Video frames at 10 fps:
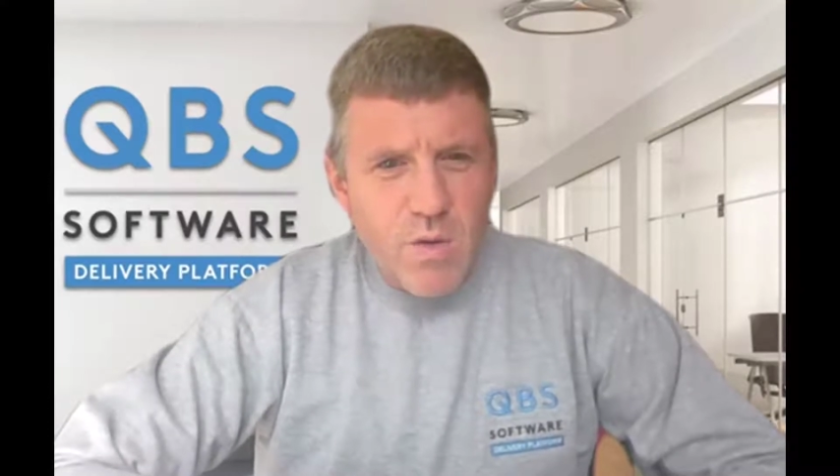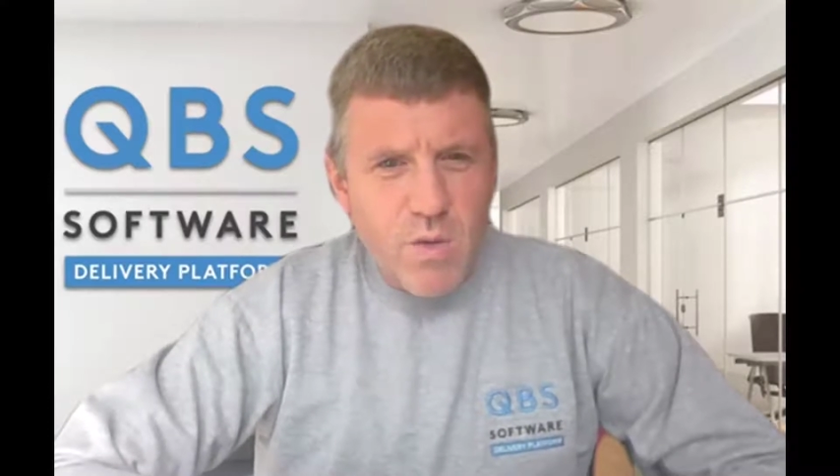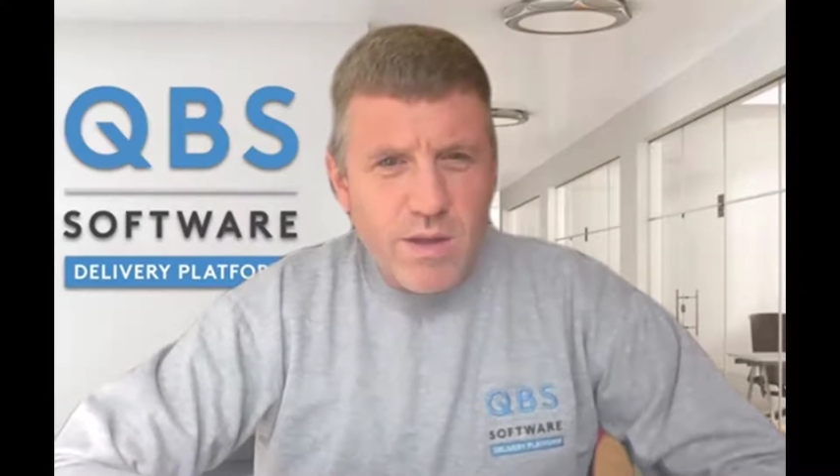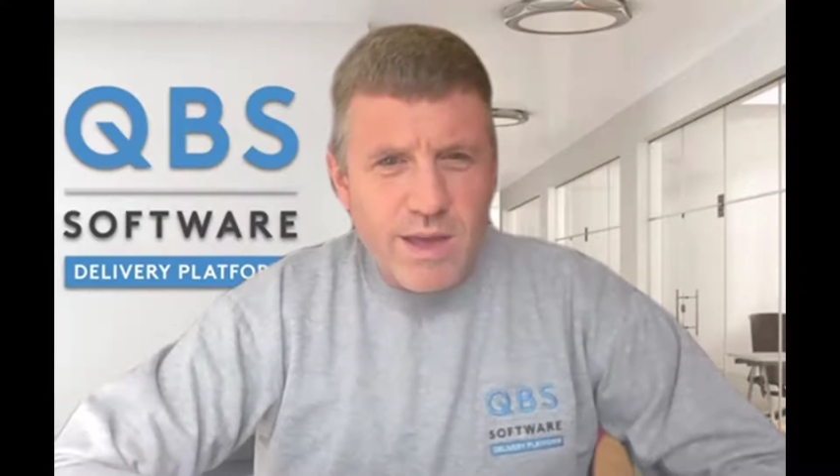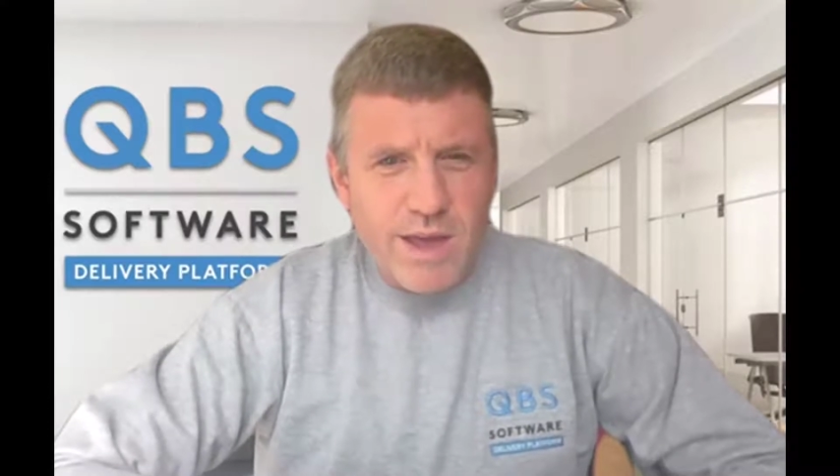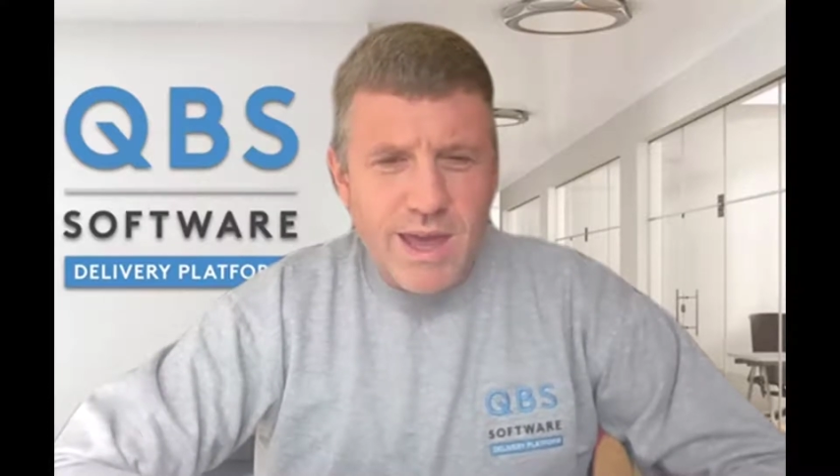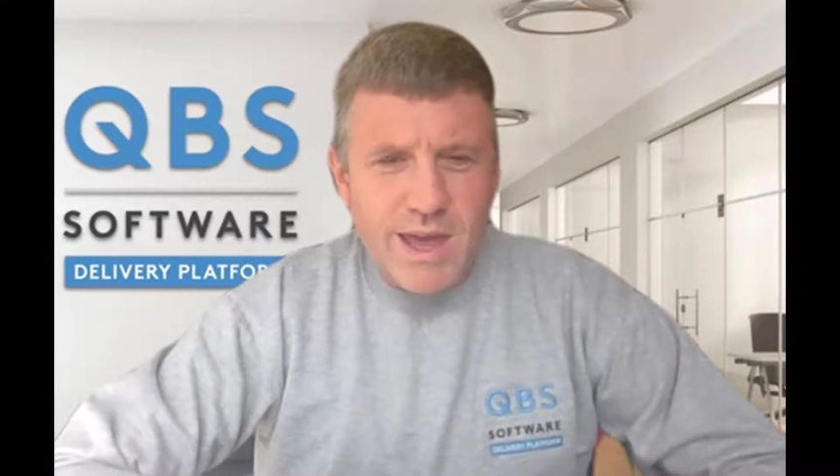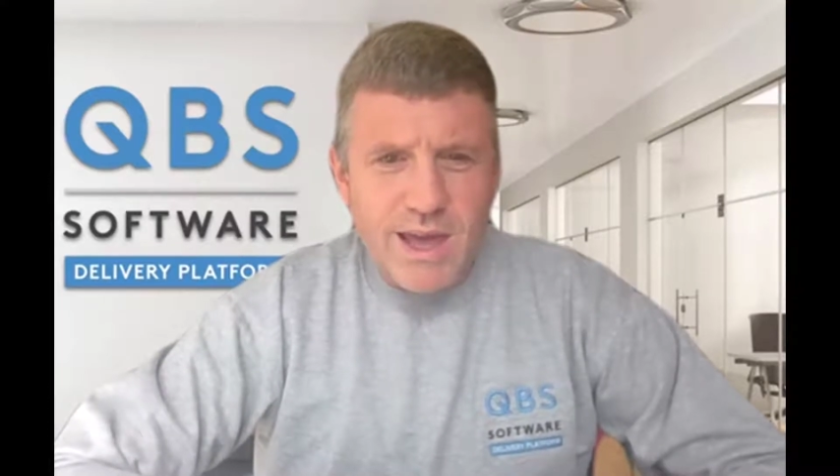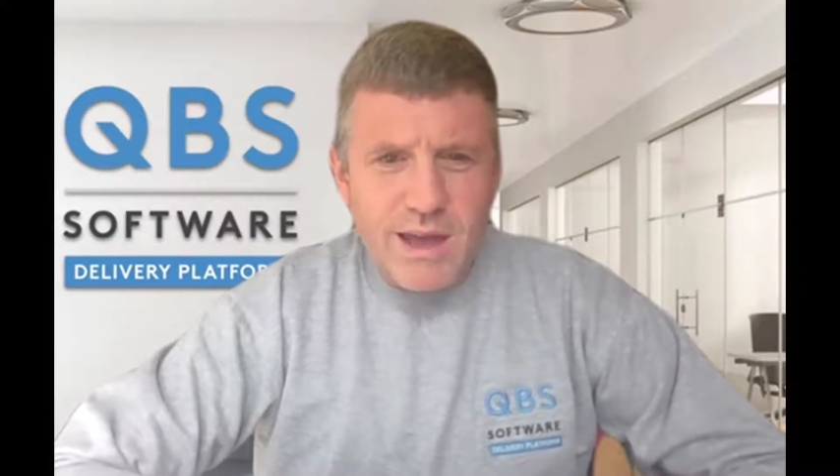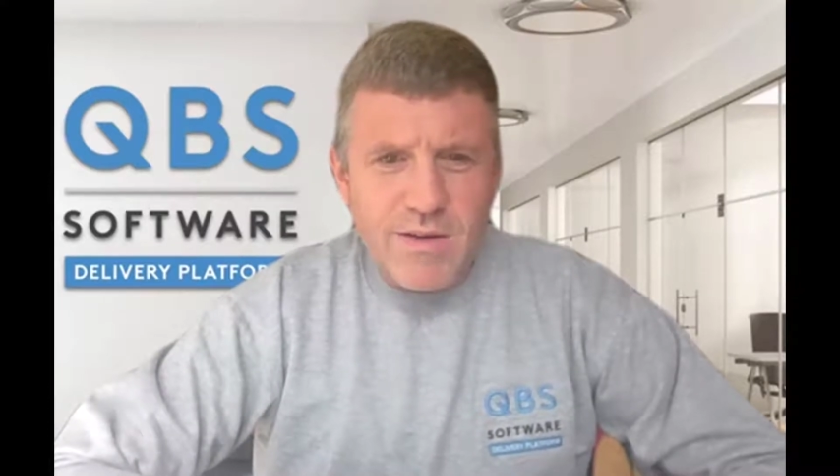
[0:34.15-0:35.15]
One of the
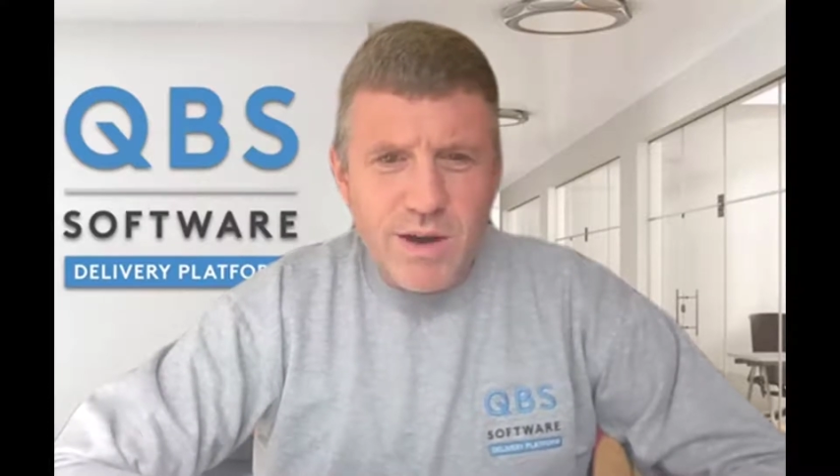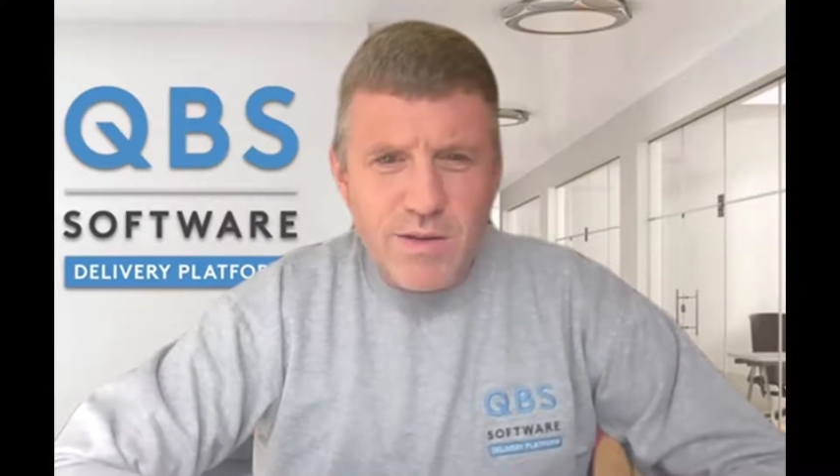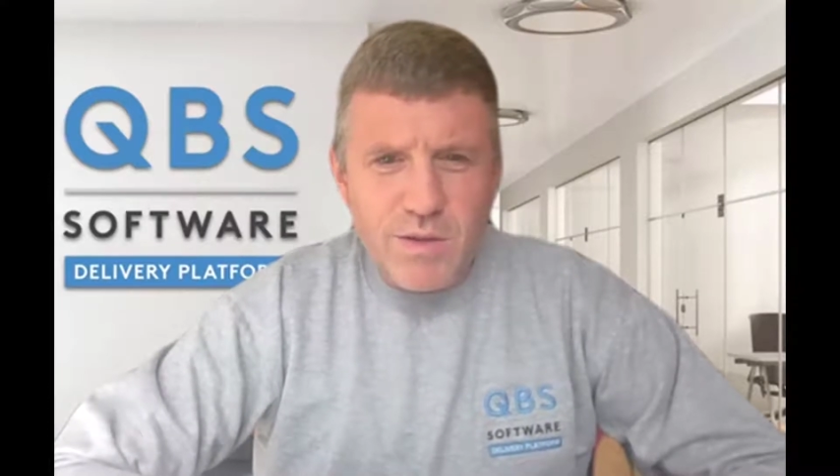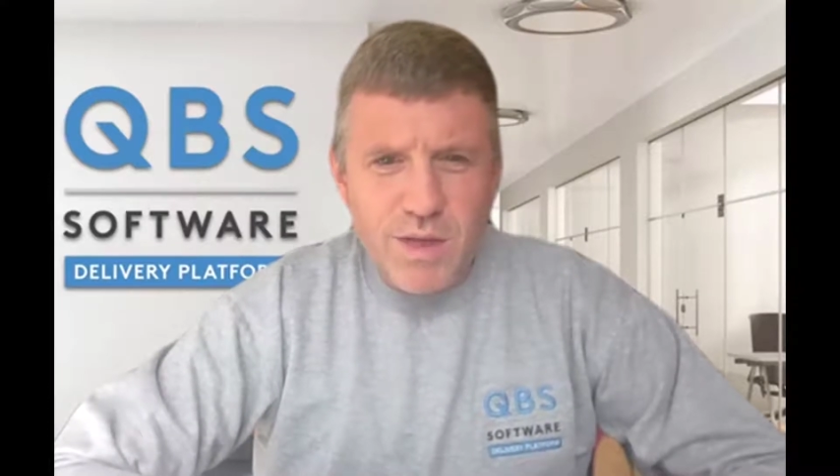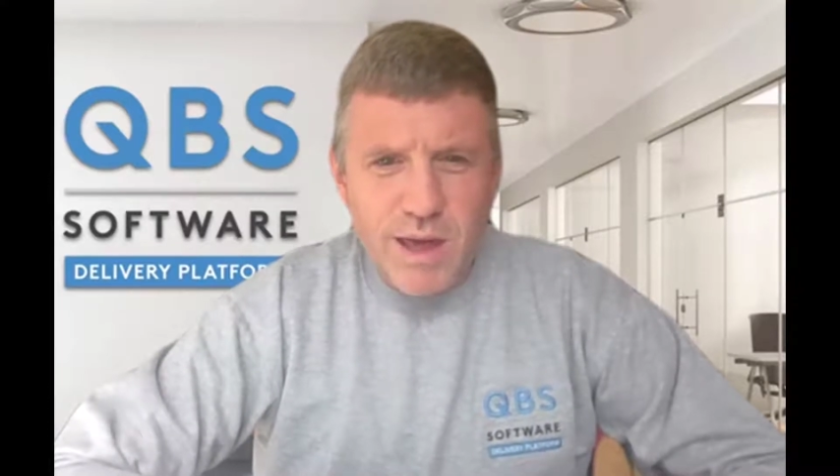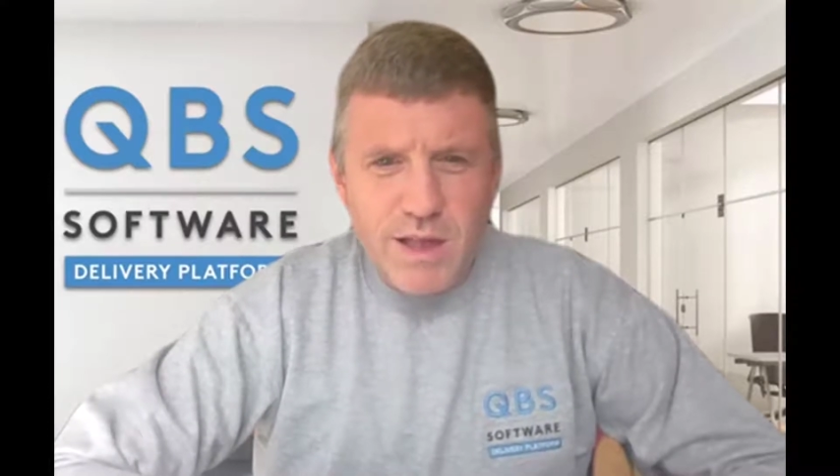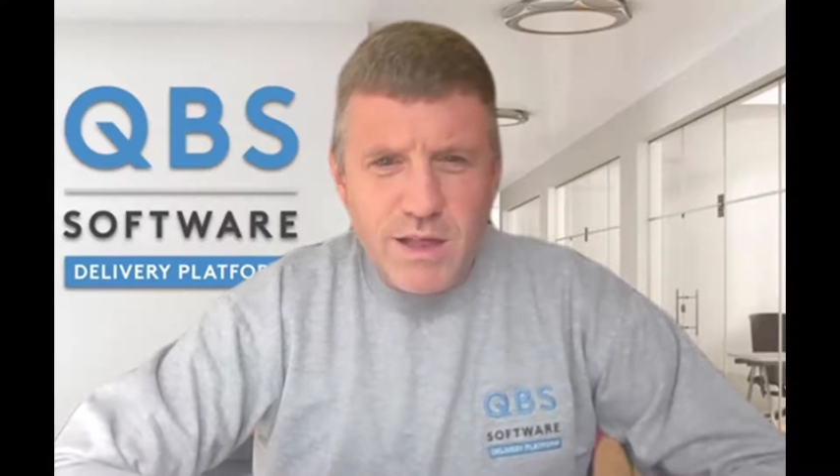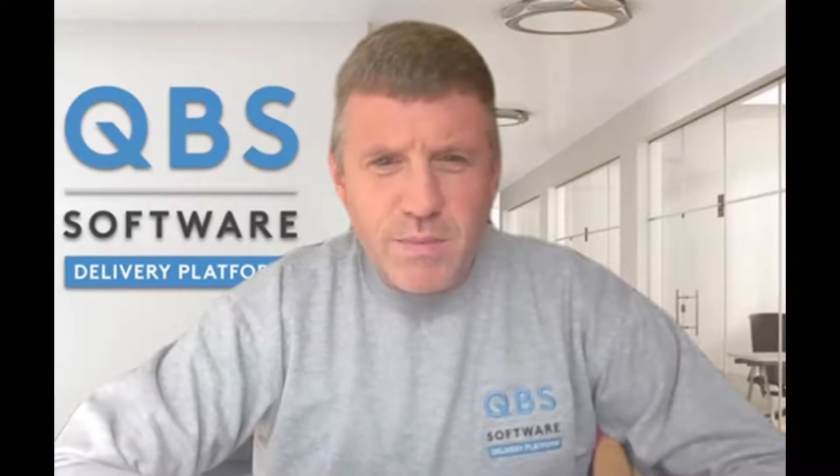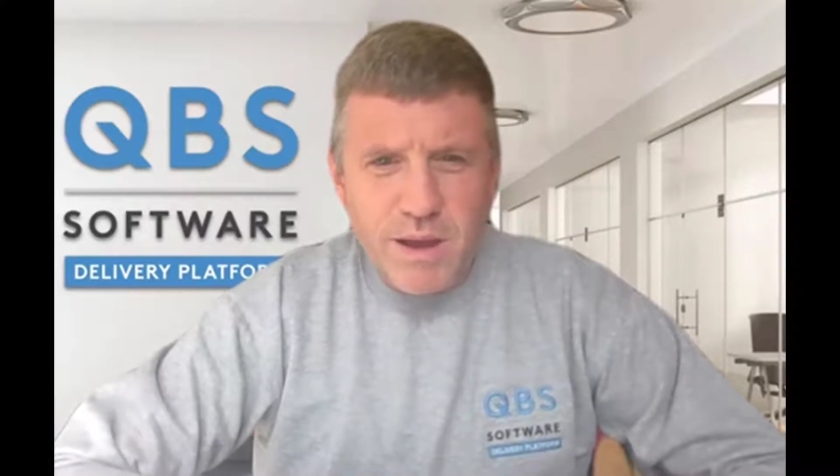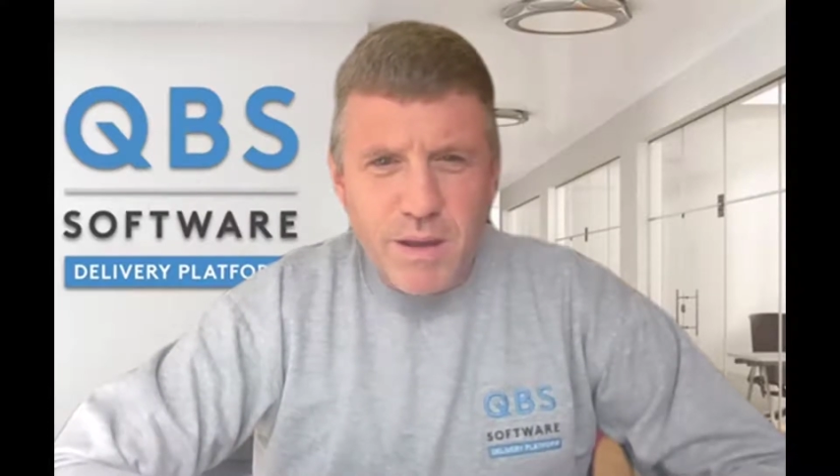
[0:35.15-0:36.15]
key critical
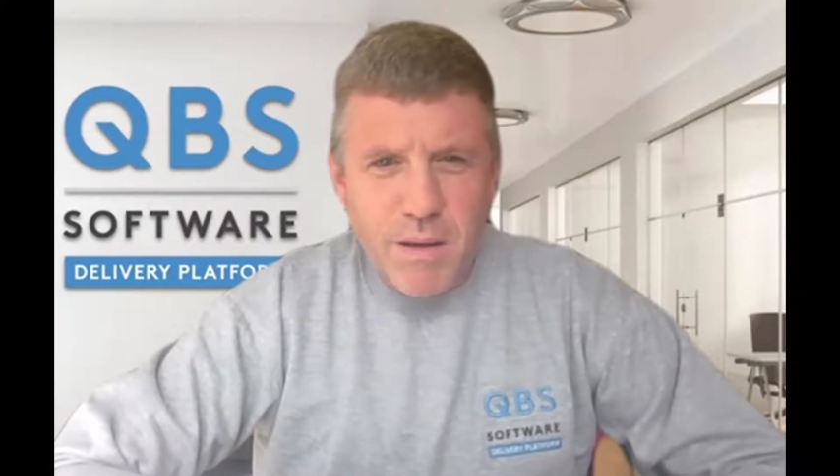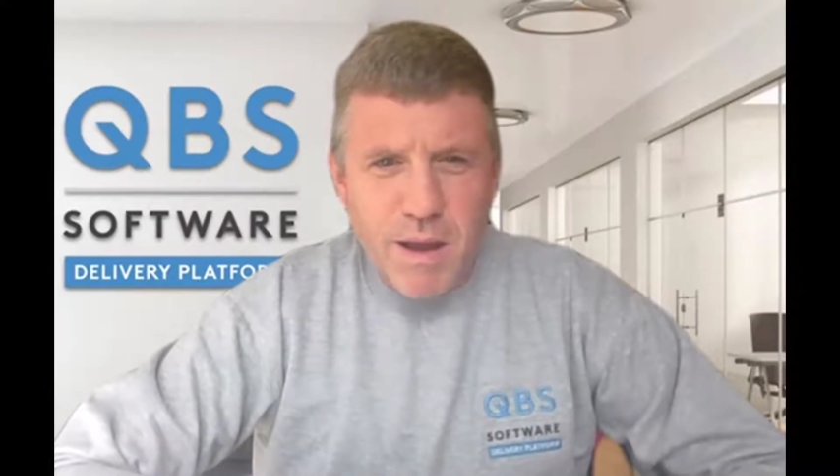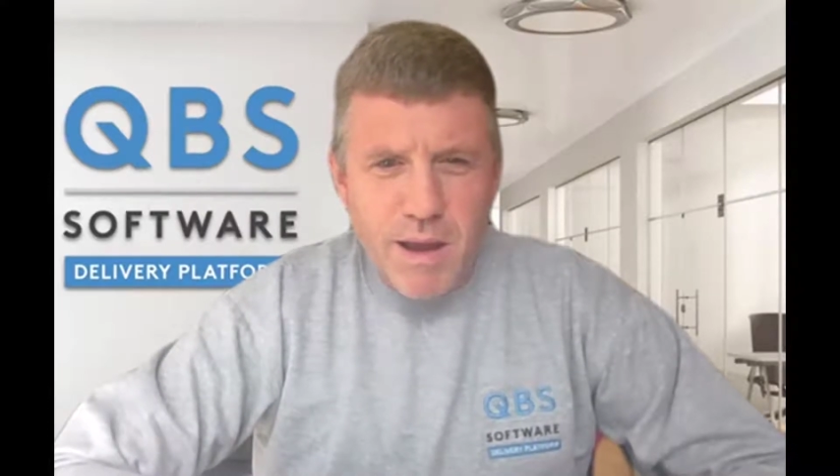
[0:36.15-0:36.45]
things to be